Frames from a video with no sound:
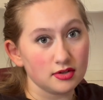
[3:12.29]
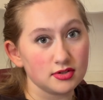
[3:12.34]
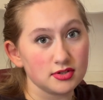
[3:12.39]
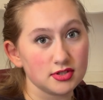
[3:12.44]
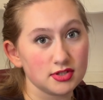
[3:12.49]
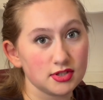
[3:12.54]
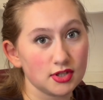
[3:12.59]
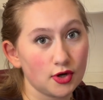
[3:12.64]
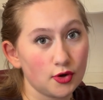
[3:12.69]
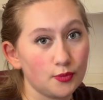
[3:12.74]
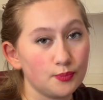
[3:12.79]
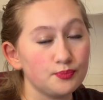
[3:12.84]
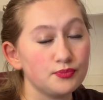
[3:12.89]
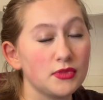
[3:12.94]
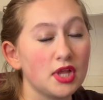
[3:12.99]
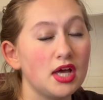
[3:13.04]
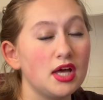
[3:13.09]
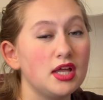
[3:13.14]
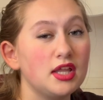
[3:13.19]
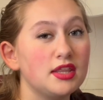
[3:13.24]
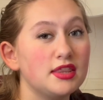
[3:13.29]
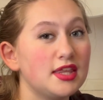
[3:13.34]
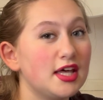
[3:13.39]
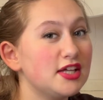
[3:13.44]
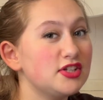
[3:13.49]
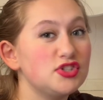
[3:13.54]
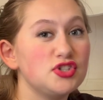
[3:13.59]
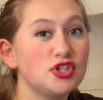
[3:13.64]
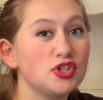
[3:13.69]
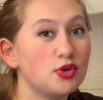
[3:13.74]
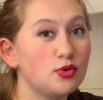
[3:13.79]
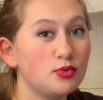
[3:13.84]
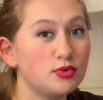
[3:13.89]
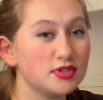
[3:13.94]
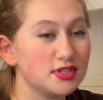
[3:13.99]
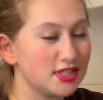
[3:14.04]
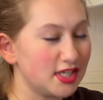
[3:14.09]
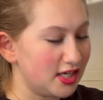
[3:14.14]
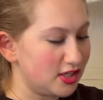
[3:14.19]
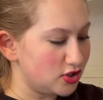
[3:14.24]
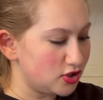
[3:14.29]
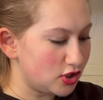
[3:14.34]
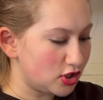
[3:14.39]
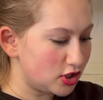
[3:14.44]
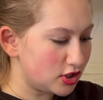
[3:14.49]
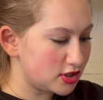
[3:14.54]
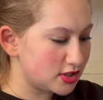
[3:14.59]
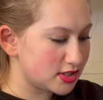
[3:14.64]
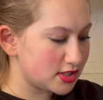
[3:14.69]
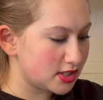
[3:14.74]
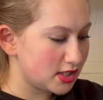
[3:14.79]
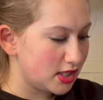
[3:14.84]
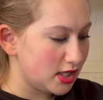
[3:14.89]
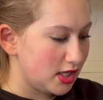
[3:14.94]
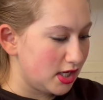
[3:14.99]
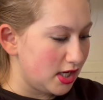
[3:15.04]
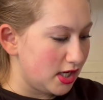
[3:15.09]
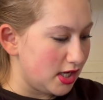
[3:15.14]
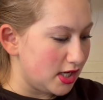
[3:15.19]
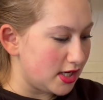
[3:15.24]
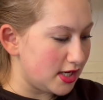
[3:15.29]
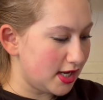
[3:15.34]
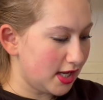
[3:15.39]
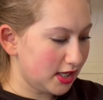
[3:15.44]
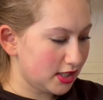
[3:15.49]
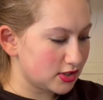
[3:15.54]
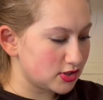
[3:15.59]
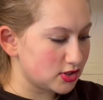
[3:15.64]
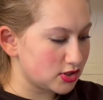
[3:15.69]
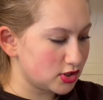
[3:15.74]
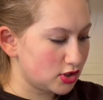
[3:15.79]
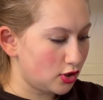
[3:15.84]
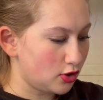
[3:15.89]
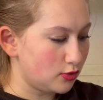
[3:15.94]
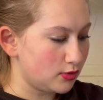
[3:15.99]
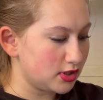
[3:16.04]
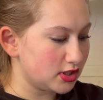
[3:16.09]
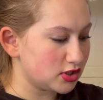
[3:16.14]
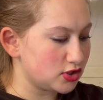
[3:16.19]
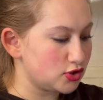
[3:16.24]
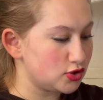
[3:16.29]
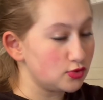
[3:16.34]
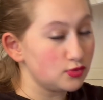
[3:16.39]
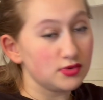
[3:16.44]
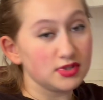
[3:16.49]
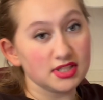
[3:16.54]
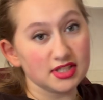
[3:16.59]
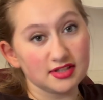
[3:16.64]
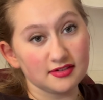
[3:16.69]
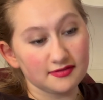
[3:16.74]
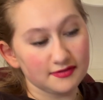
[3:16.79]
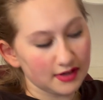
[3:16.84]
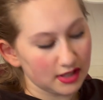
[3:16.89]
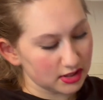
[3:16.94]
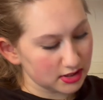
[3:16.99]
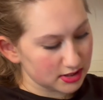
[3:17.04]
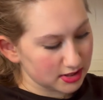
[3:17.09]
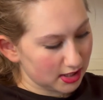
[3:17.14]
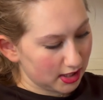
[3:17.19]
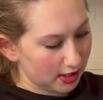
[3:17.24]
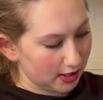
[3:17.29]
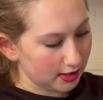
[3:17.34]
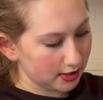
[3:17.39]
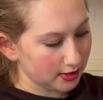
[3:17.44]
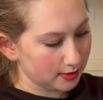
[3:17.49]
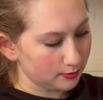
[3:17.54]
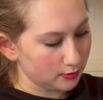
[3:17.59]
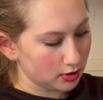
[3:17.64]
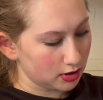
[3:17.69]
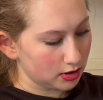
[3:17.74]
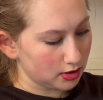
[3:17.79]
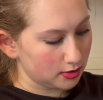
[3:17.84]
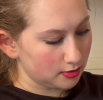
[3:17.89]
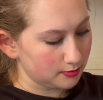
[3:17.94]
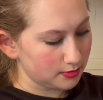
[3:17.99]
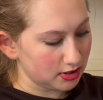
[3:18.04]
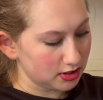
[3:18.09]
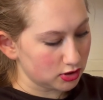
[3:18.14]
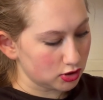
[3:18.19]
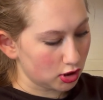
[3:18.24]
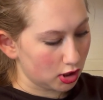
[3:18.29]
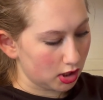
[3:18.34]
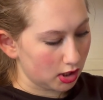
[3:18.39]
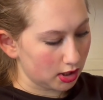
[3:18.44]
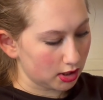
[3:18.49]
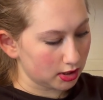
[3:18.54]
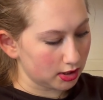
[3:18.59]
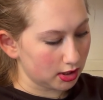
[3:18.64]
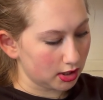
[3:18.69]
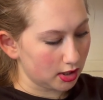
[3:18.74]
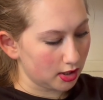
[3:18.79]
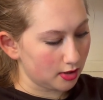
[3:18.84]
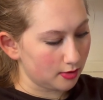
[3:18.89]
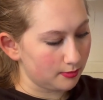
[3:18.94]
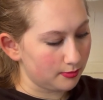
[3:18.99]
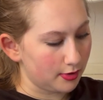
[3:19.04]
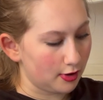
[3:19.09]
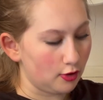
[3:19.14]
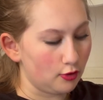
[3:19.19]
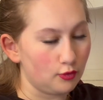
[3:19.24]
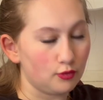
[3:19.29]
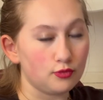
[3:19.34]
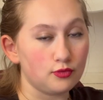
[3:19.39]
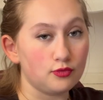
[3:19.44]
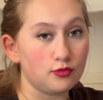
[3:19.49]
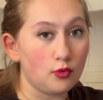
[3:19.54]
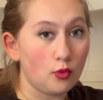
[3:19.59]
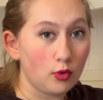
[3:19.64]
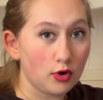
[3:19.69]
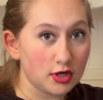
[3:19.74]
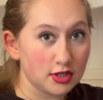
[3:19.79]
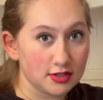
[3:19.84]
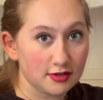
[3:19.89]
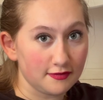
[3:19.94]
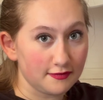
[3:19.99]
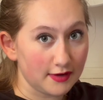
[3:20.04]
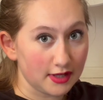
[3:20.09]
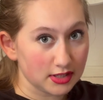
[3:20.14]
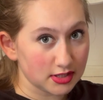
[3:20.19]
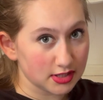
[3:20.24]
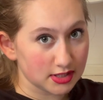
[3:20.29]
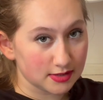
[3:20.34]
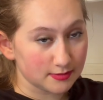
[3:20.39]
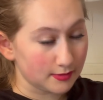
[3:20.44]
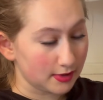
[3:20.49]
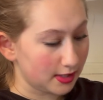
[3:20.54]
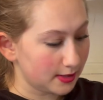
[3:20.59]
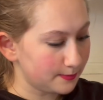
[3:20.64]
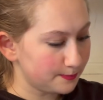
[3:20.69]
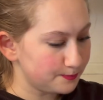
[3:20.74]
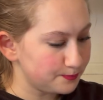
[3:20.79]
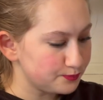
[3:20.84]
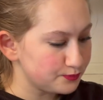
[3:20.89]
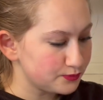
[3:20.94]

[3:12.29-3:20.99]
So that's your goaltenders. Next, going to defense, I am going to be talking about 4 defensemen.